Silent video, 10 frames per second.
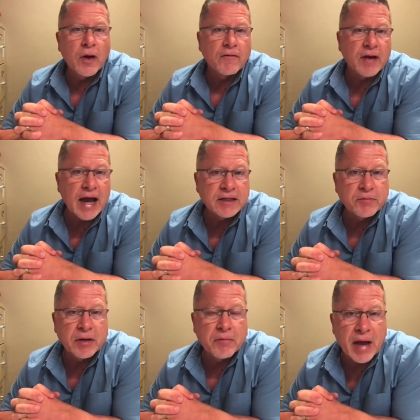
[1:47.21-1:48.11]
have not
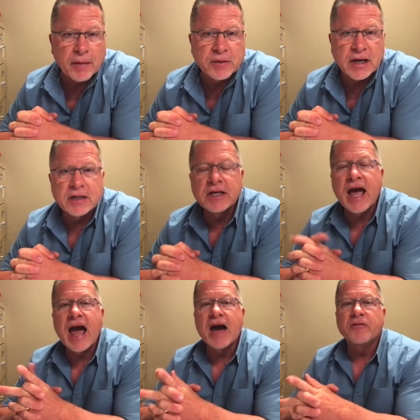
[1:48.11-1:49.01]
been baptized
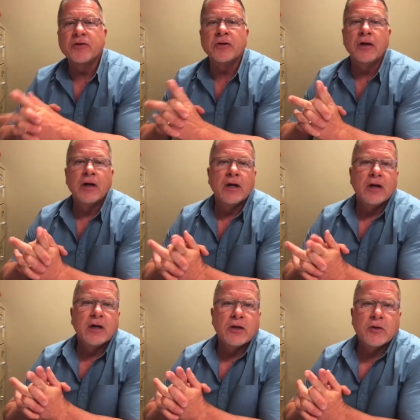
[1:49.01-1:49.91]
after
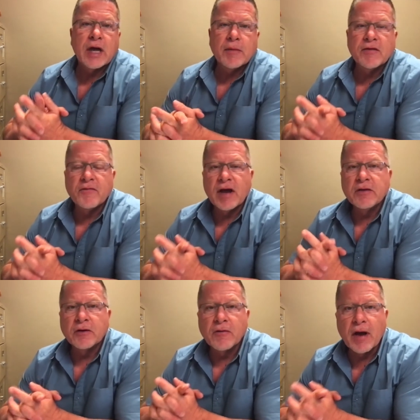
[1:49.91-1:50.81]
you came to faith
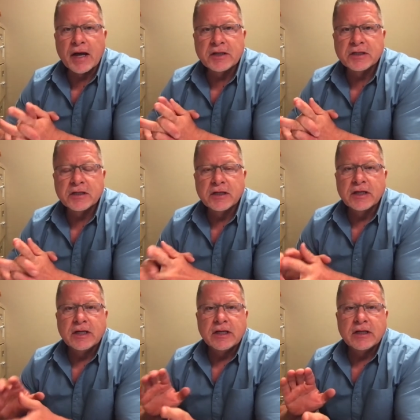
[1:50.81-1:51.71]
in Christ,
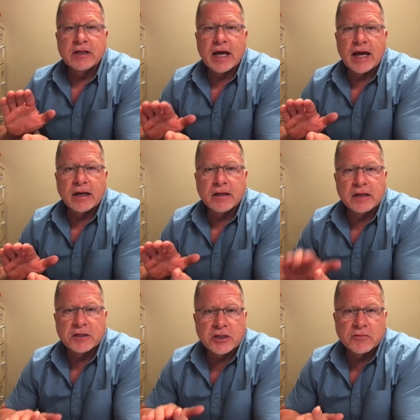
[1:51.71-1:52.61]
then
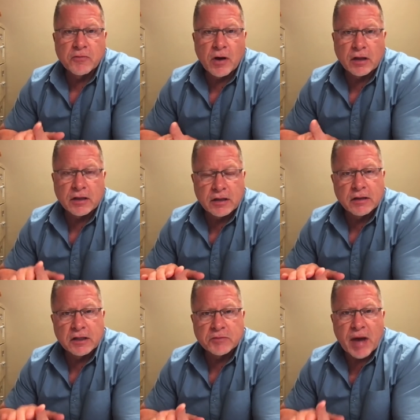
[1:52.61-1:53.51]
this is what
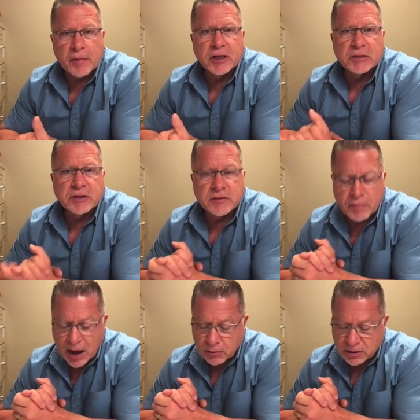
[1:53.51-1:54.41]
this baptism is
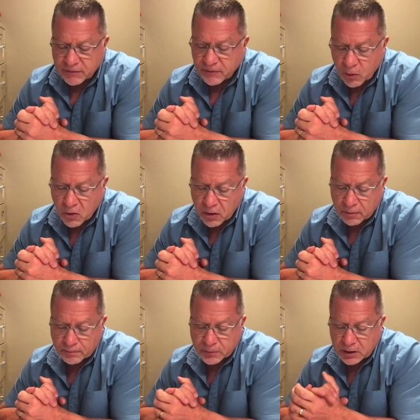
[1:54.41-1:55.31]
about and for.
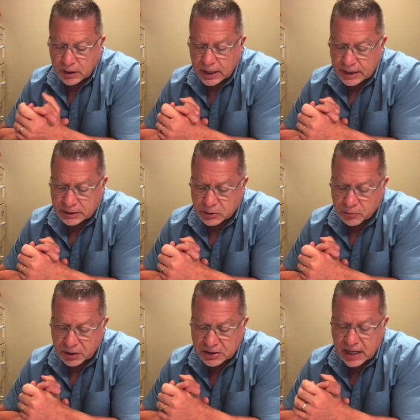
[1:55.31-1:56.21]
Uh, so
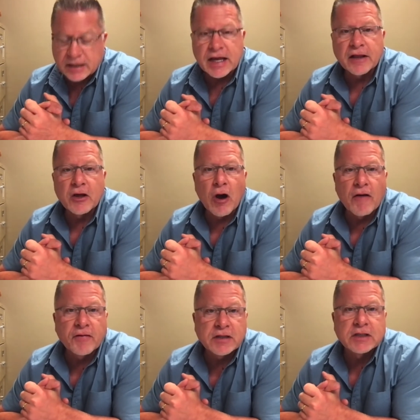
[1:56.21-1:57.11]
please contact the
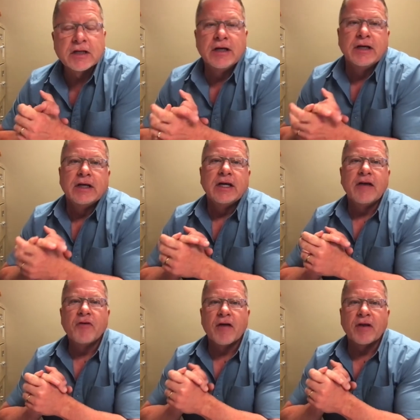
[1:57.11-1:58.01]
office
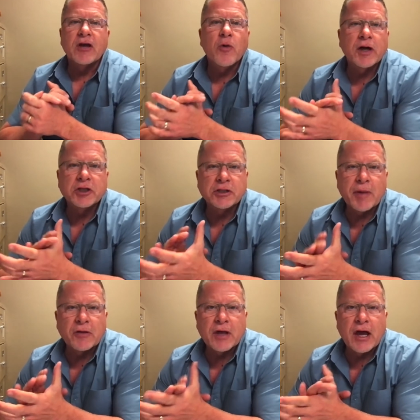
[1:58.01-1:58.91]
if you have any questions
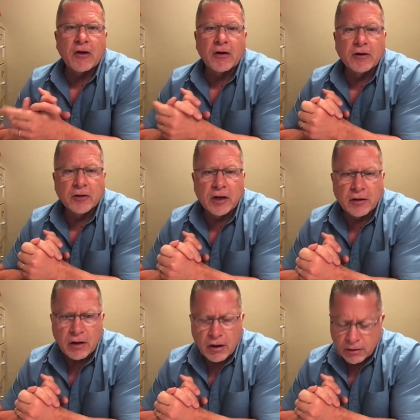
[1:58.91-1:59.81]
about that or,
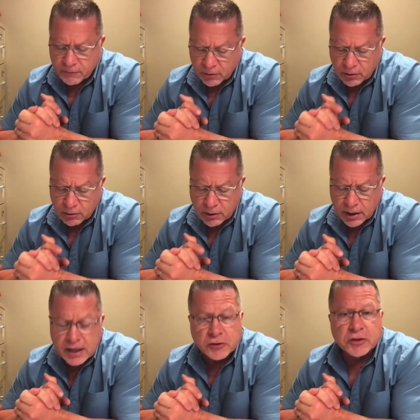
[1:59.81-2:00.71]
or if you're uh,
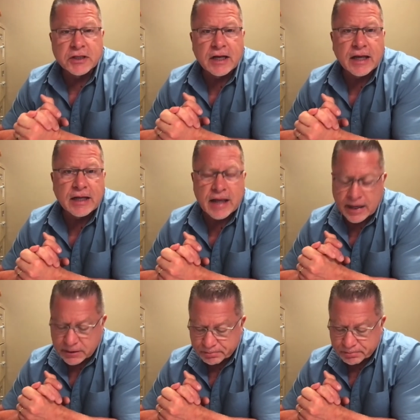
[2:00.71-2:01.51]
interested in that.